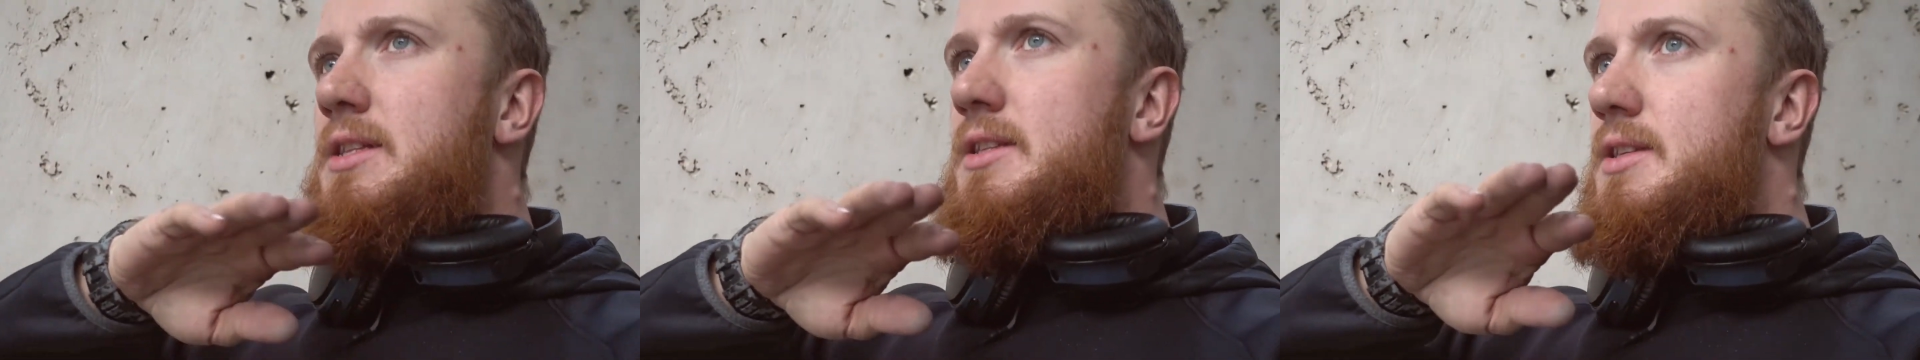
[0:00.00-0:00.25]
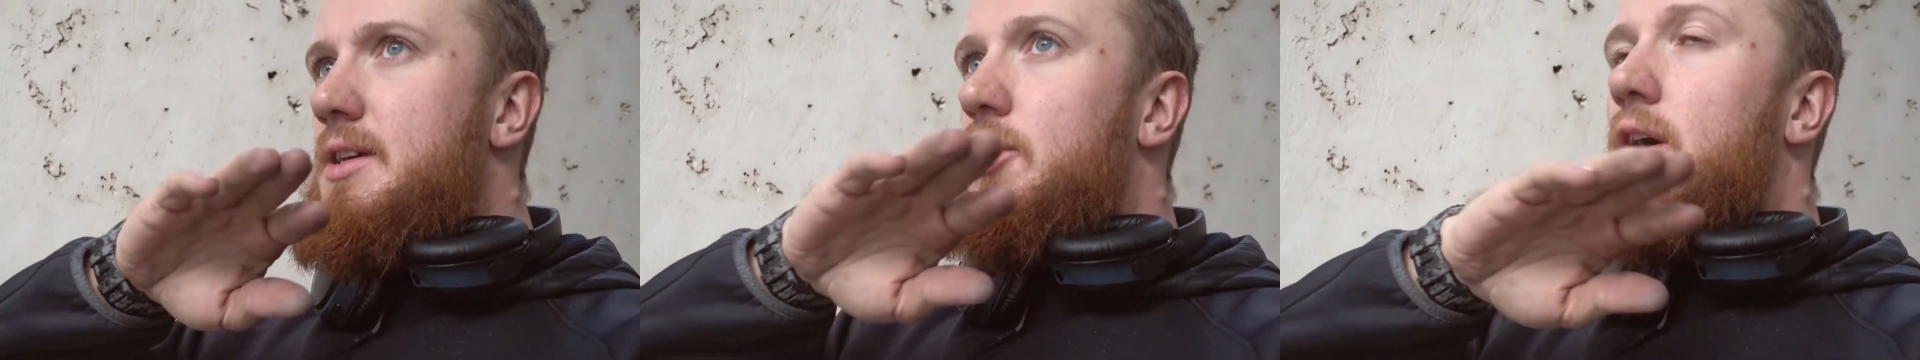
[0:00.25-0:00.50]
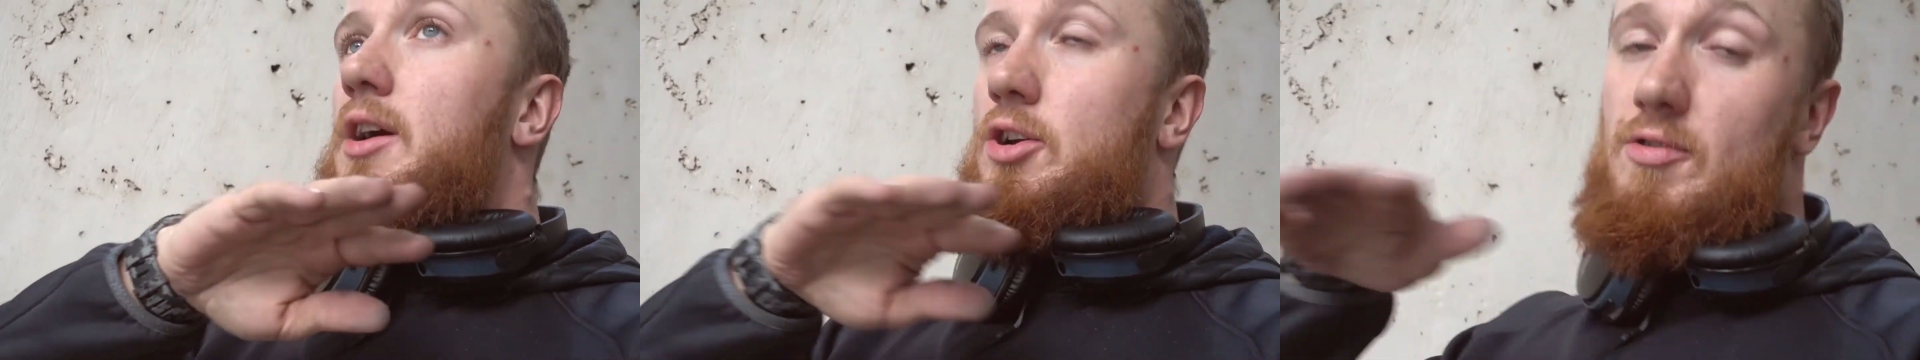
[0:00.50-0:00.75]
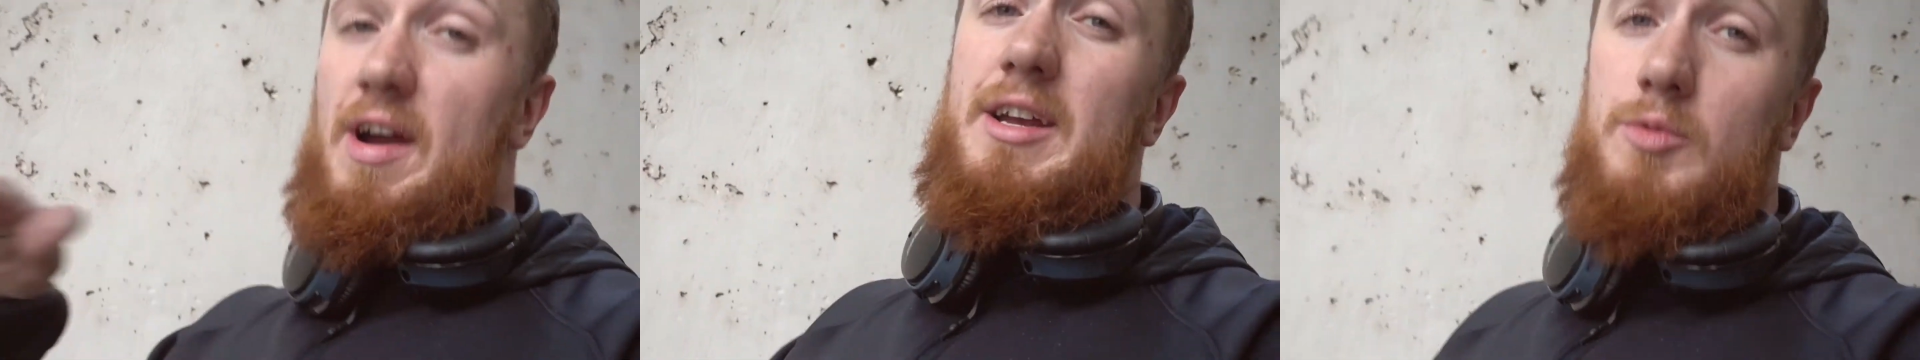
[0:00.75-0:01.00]
to a
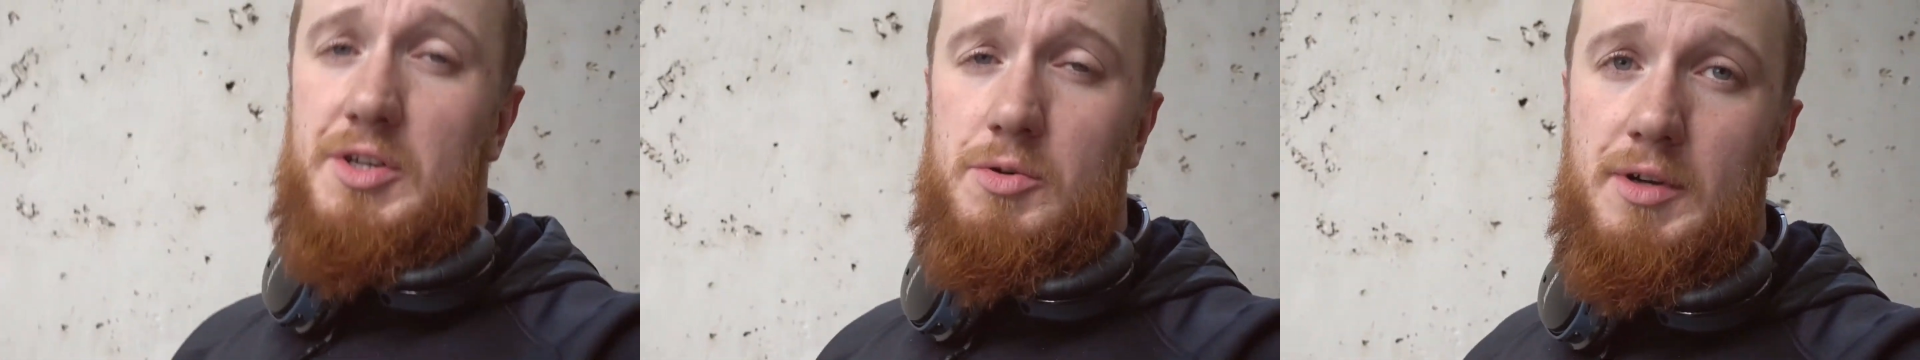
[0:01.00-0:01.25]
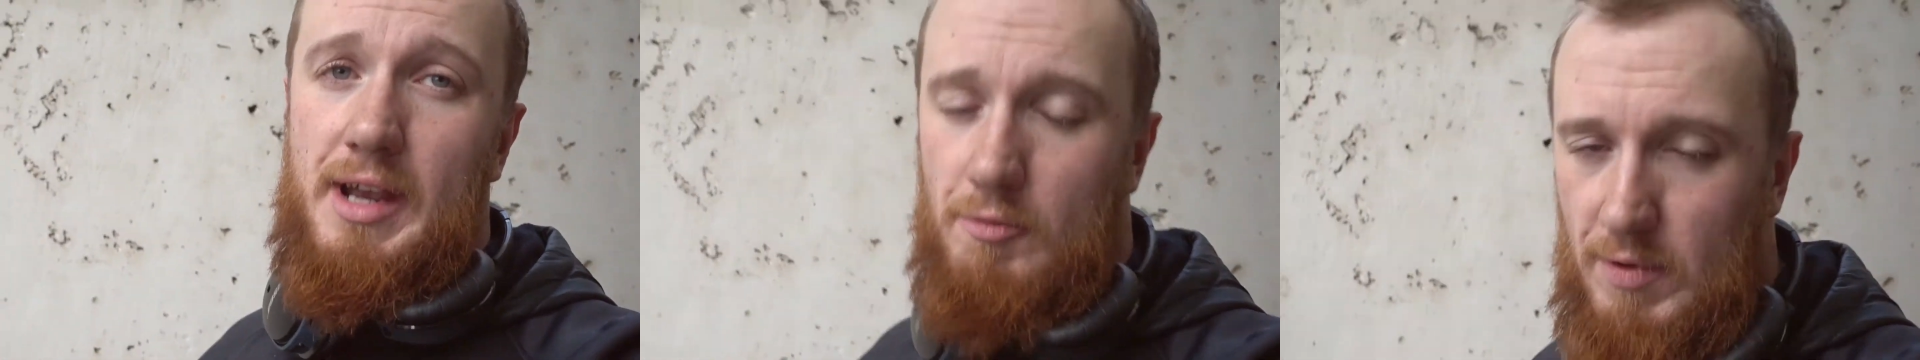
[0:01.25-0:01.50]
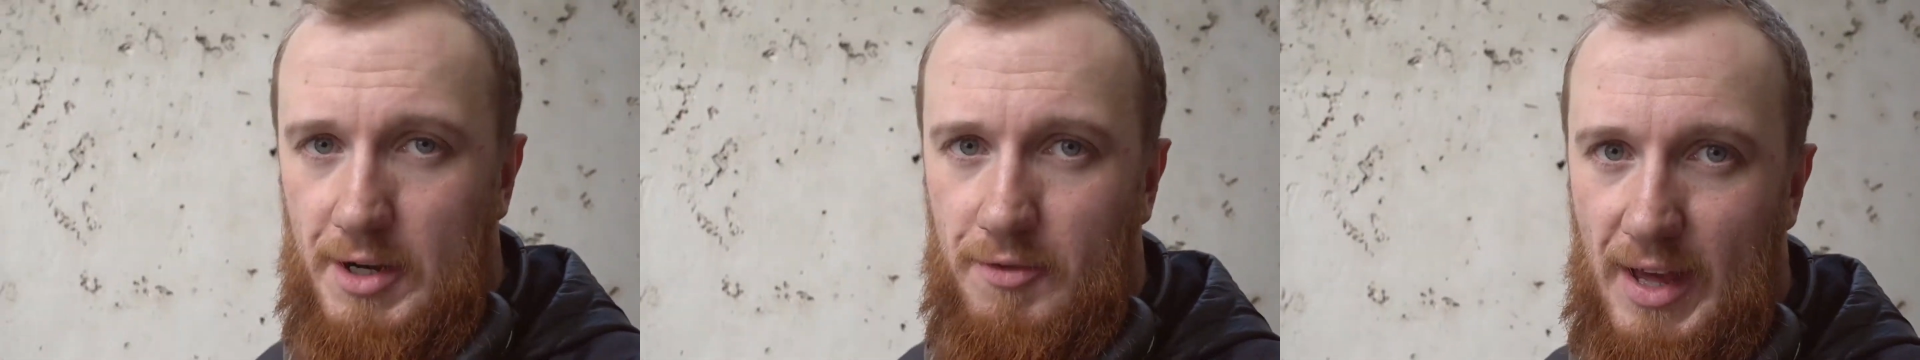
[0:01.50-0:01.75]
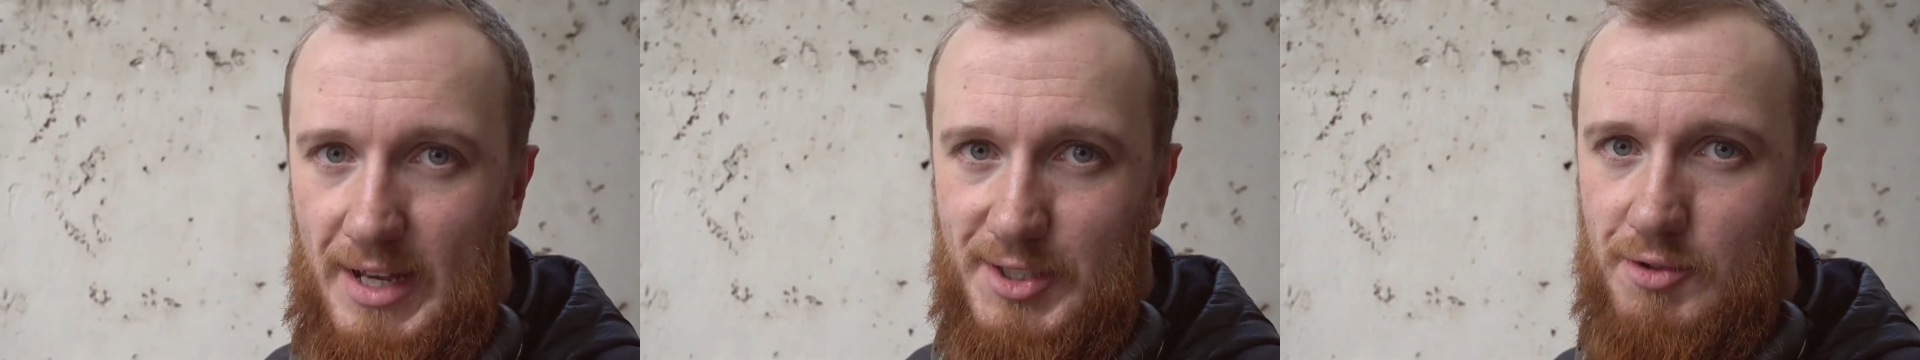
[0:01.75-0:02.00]
grade which will get rid of
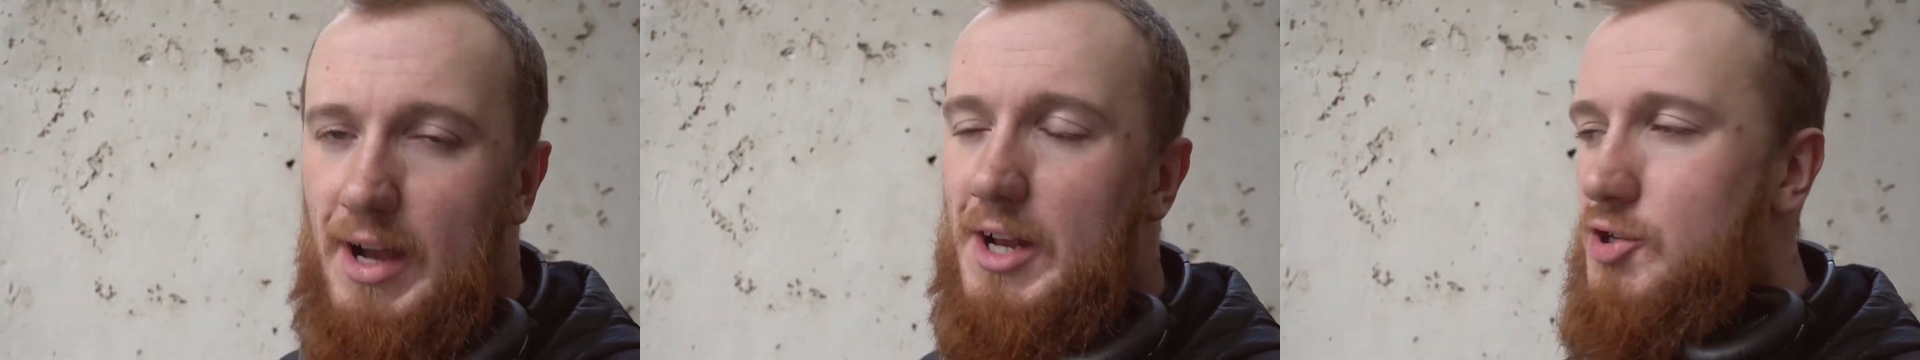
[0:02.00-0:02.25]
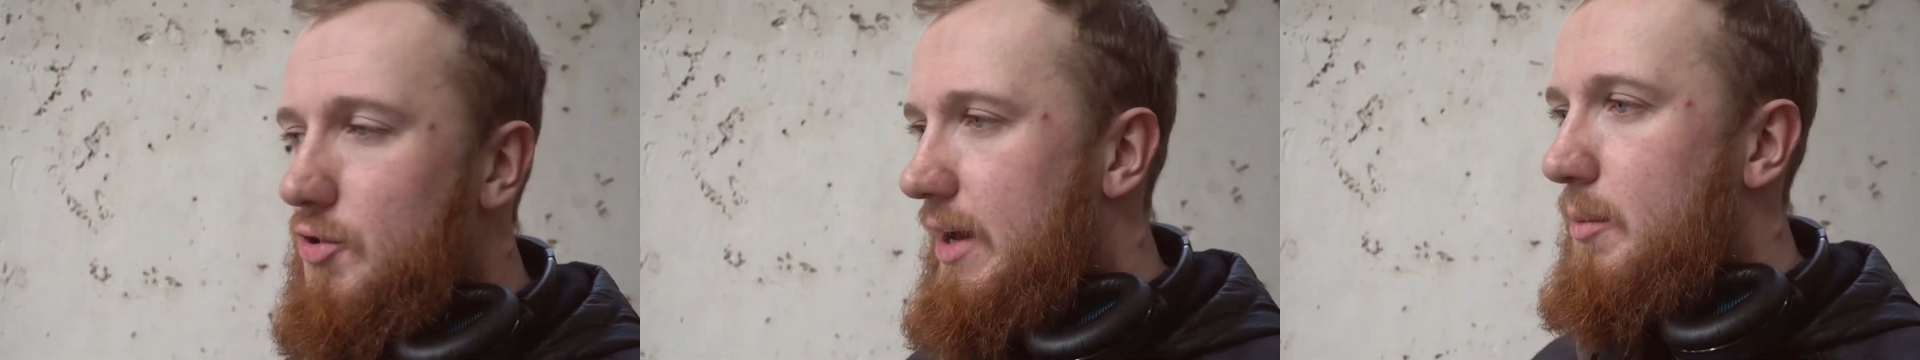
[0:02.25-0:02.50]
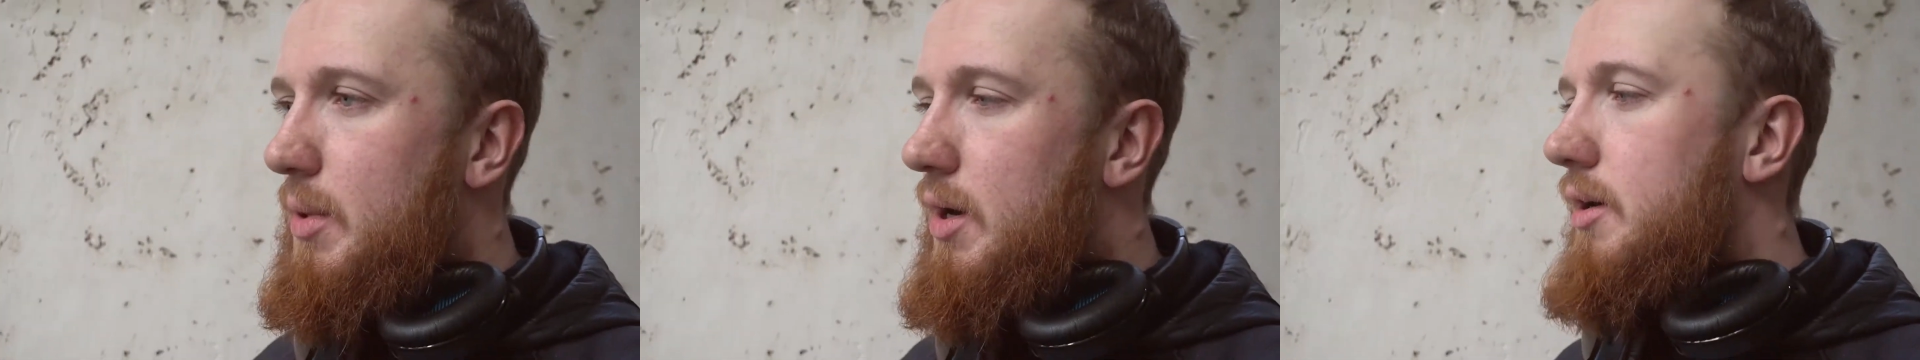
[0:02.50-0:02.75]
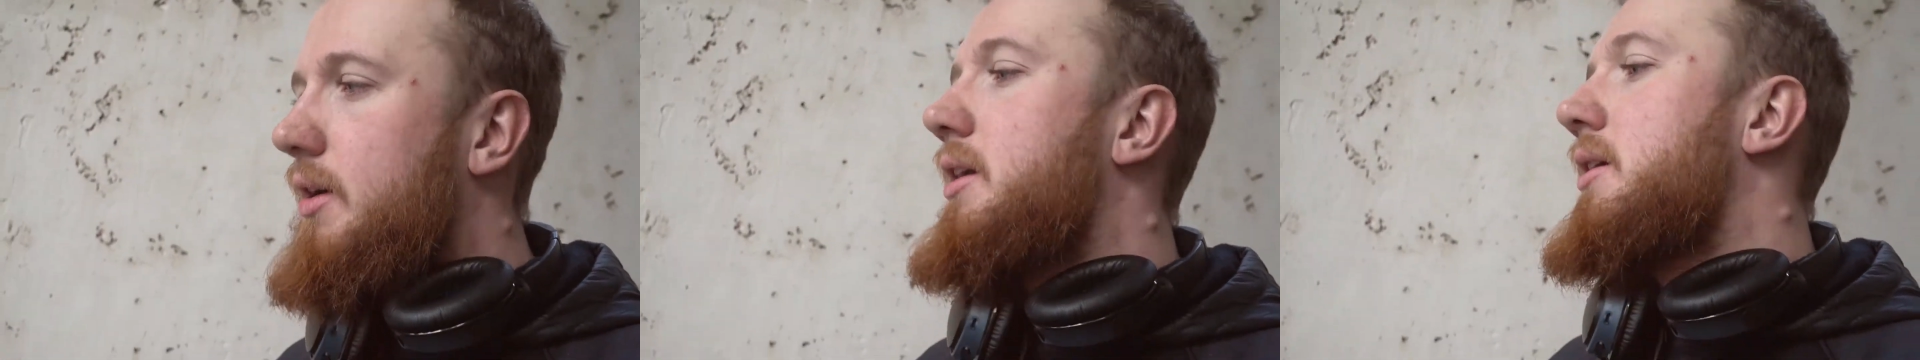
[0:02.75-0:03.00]
that scratch or that
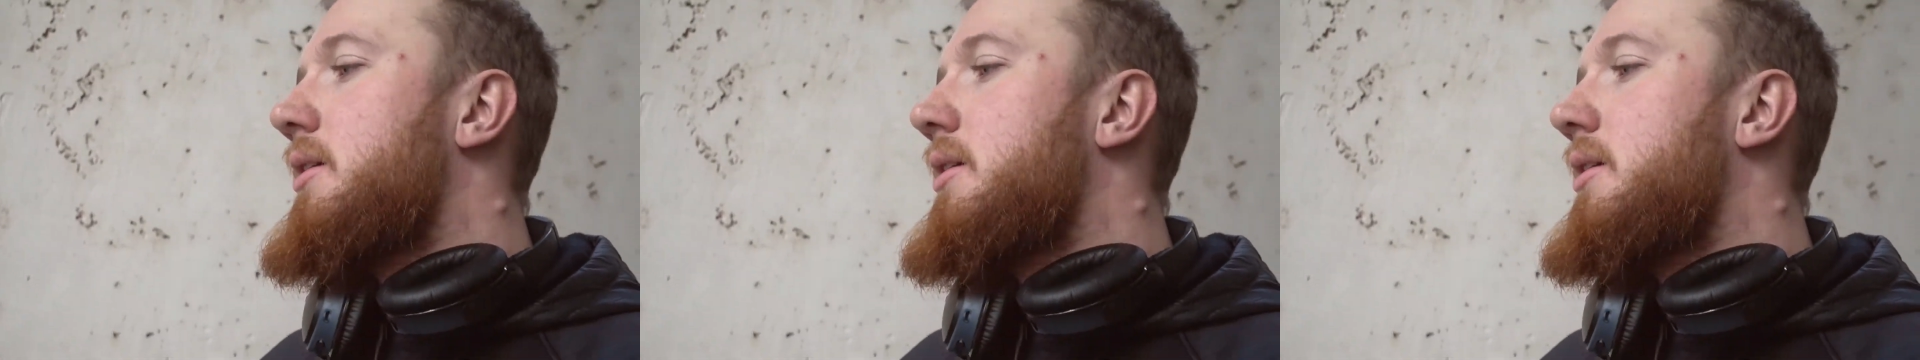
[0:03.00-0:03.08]
mark,